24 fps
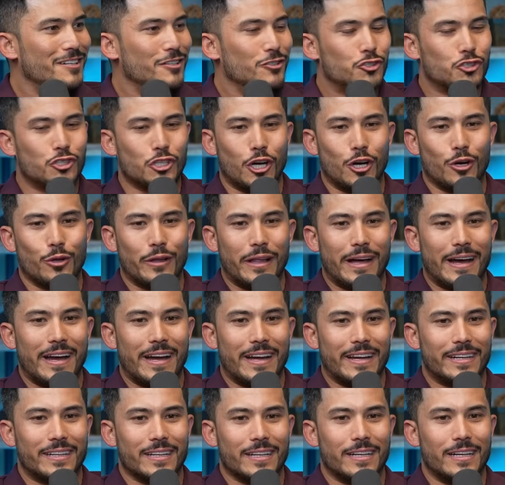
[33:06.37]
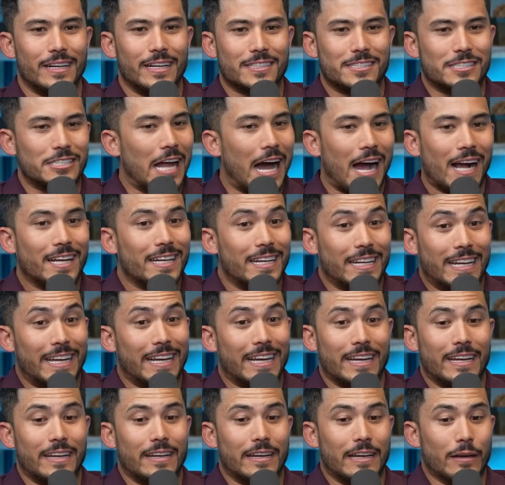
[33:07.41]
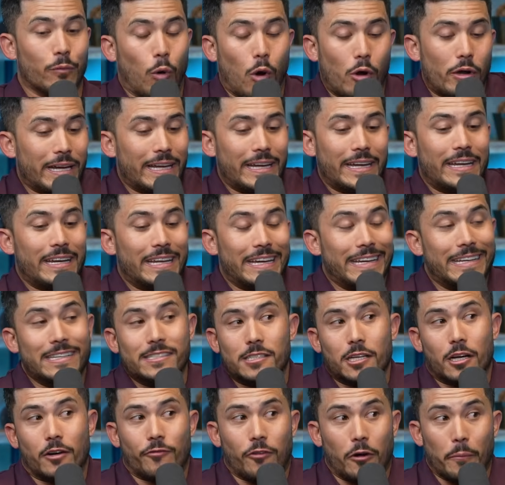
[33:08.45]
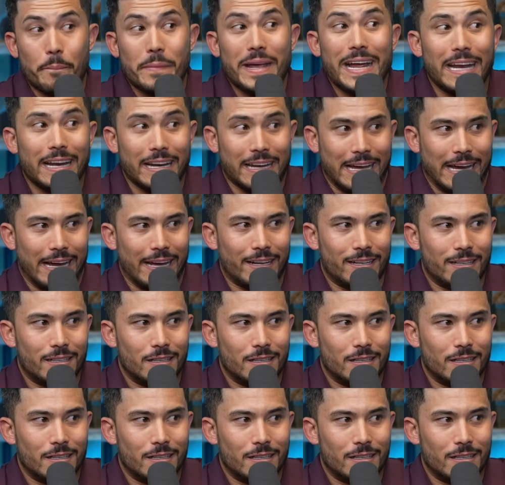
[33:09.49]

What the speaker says: So like, it won't get any easier for me today.